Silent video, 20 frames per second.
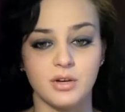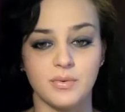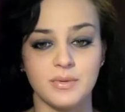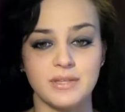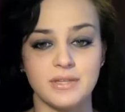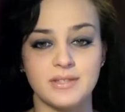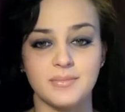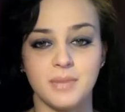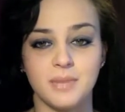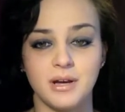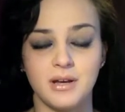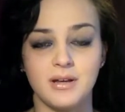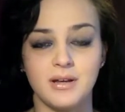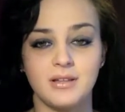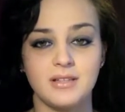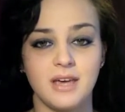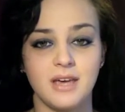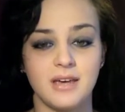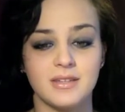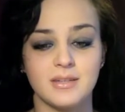This might
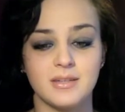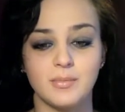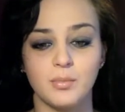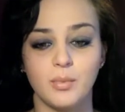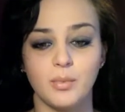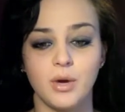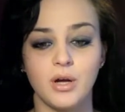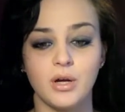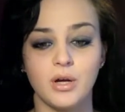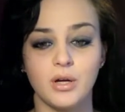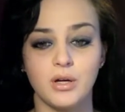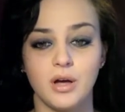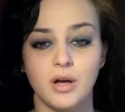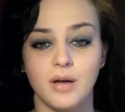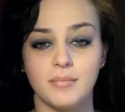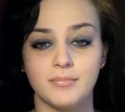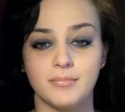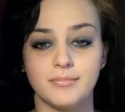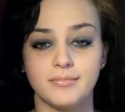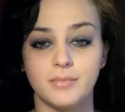take some
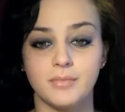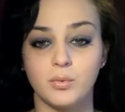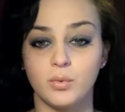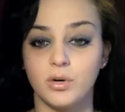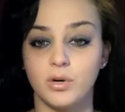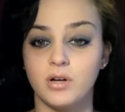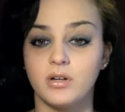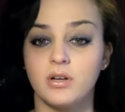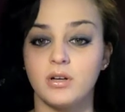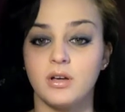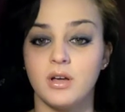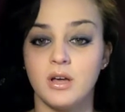work.